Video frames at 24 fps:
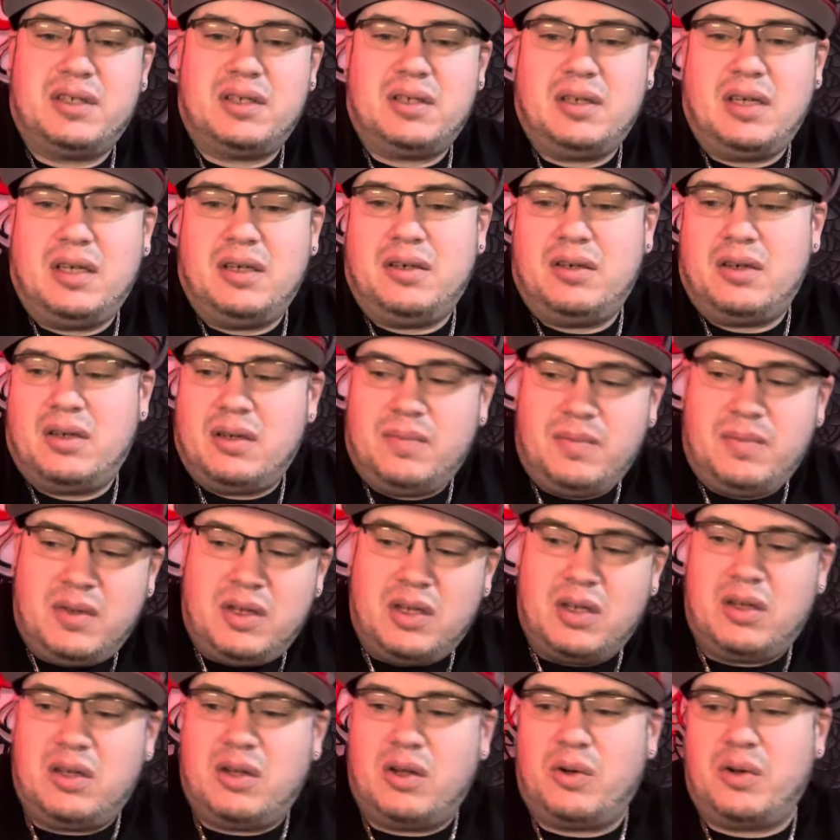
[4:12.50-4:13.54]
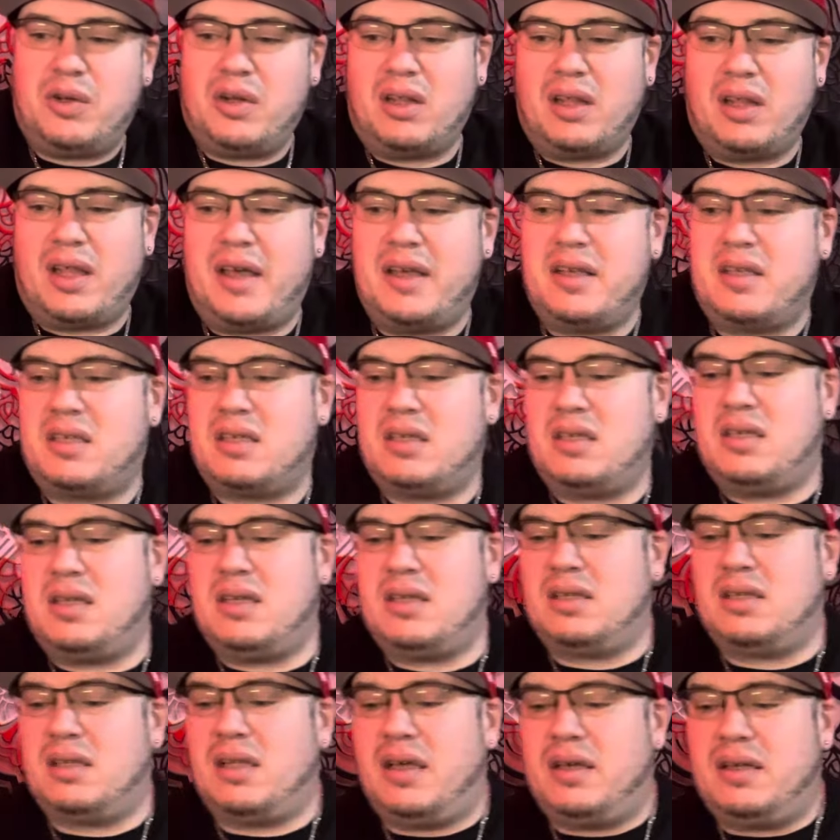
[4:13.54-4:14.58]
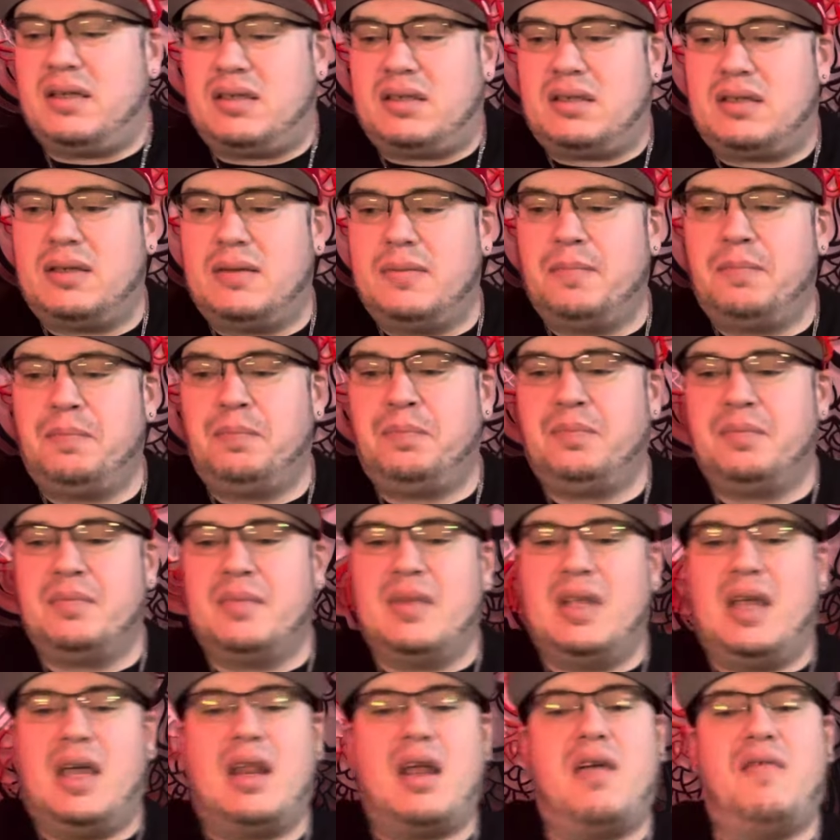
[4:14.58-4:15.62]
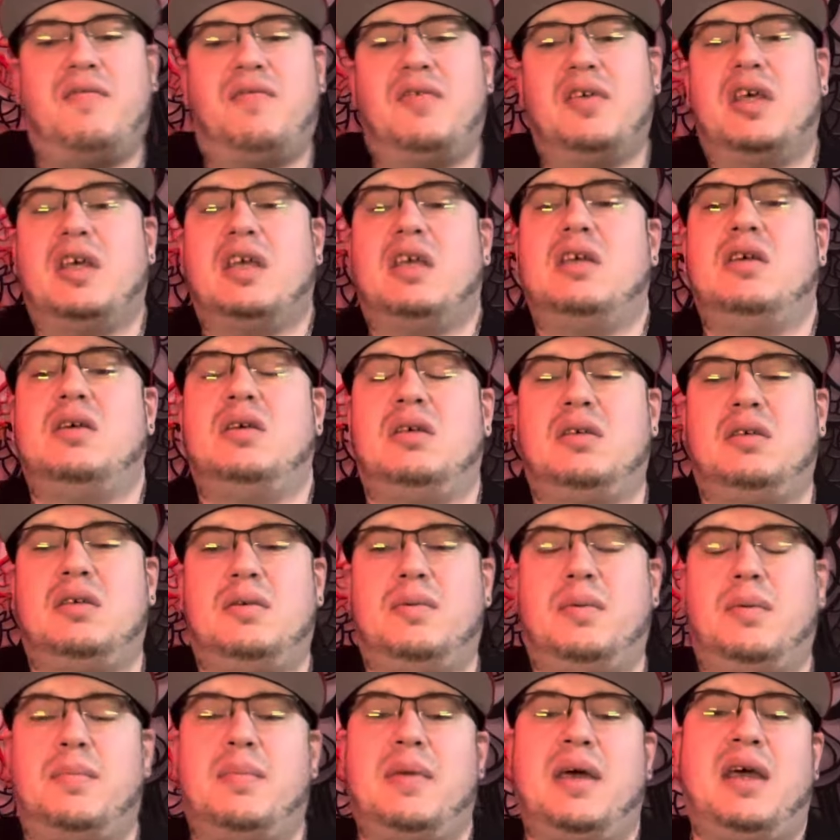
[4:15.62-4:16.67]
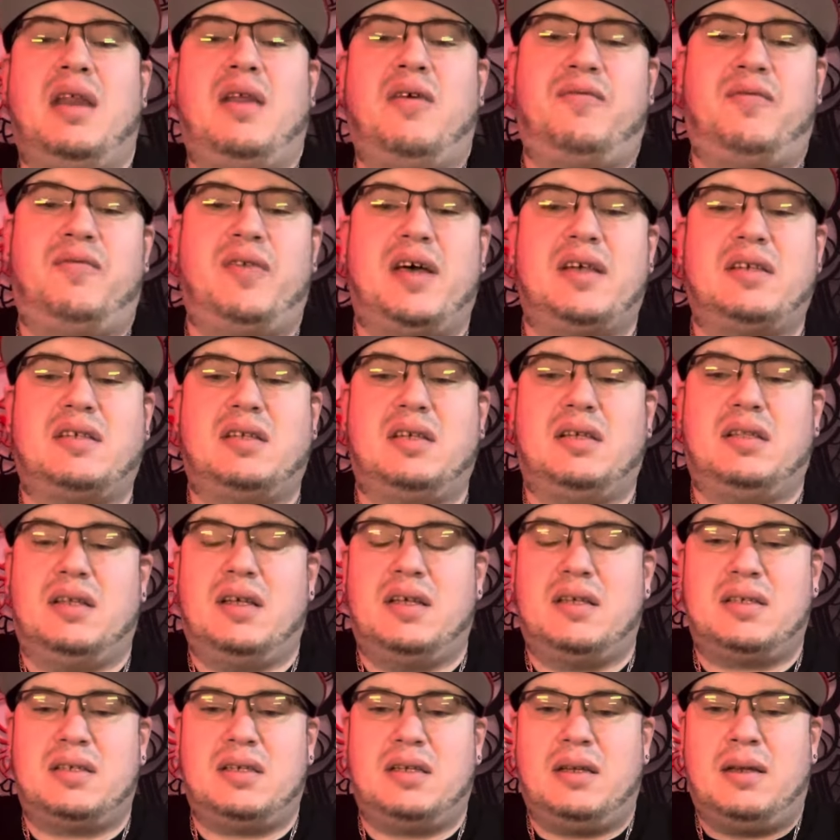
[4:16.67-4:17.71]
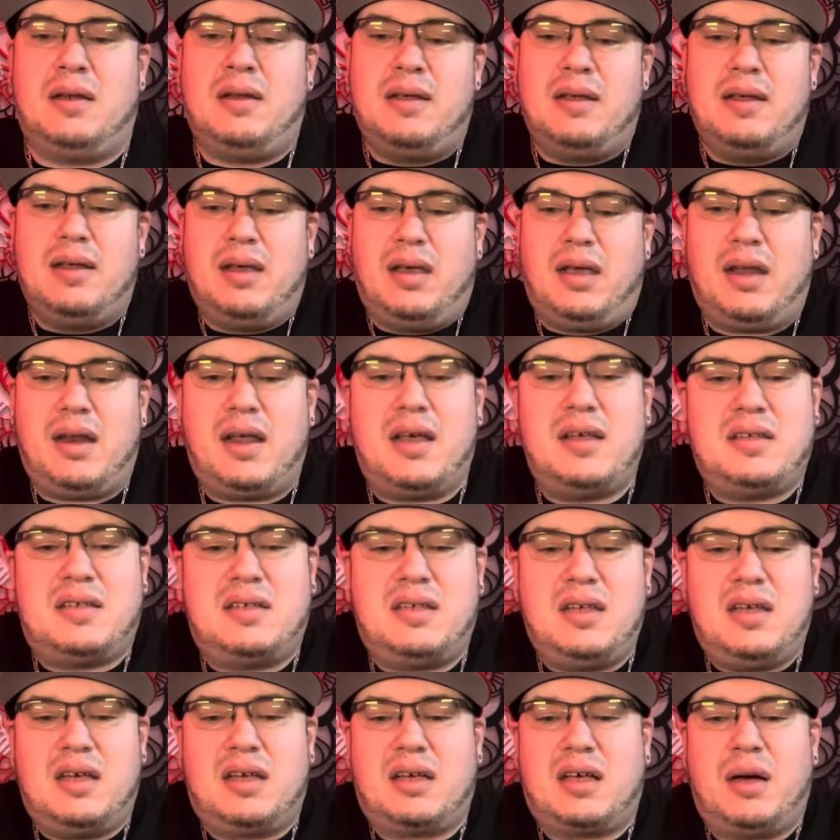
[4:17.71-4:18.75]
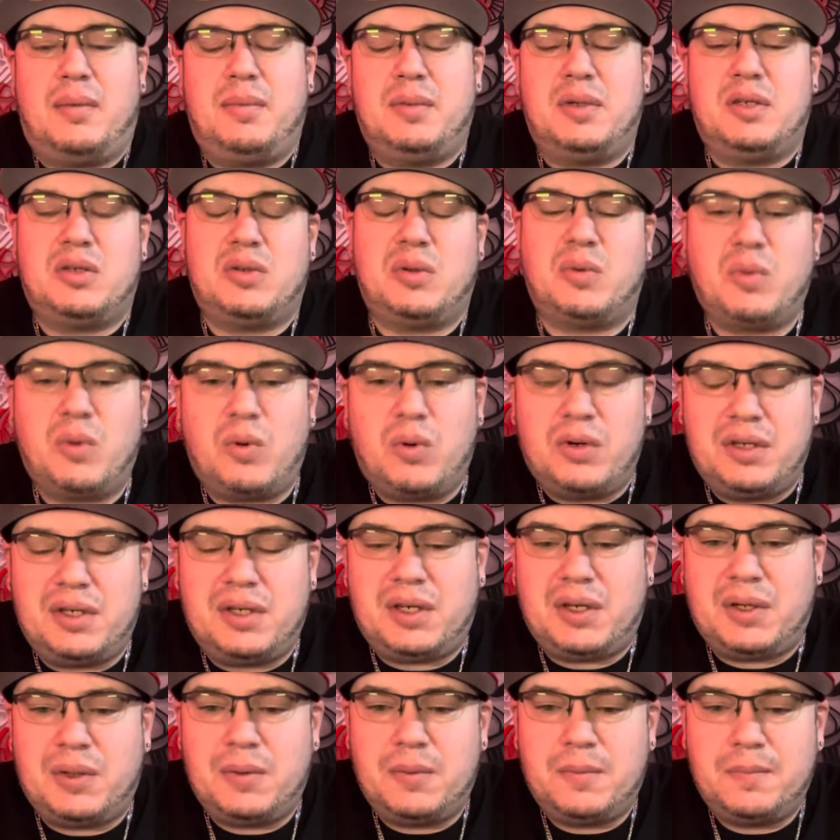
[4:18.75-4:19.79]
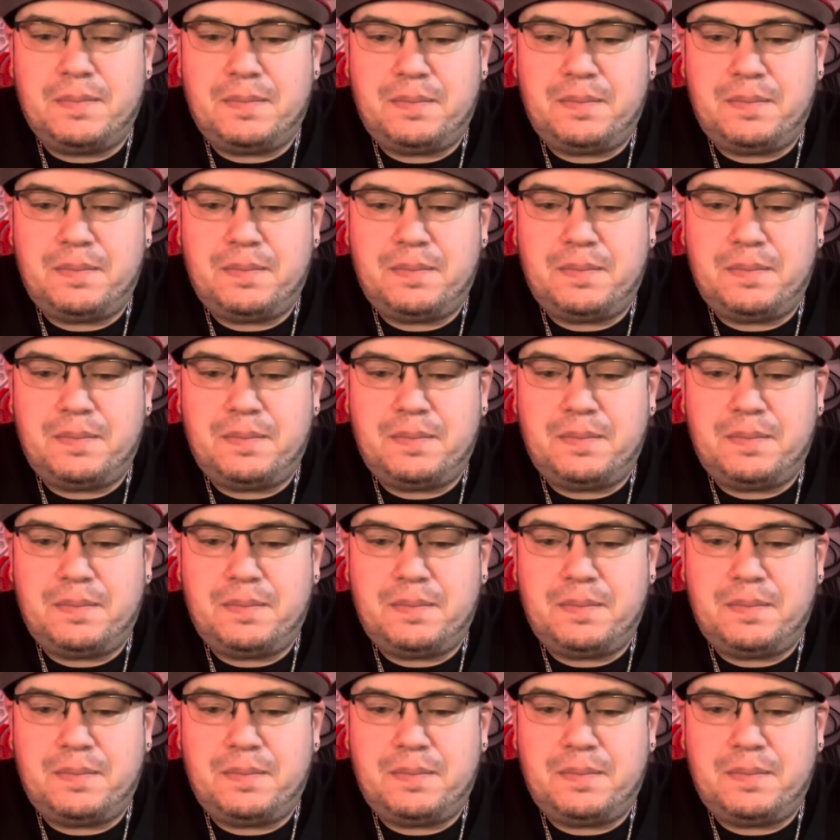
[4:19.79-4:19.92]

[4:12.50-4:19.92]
and you, you, know your likes and dislikes. And I feel like you, you've been manifesting this, and and I see it coming towards you.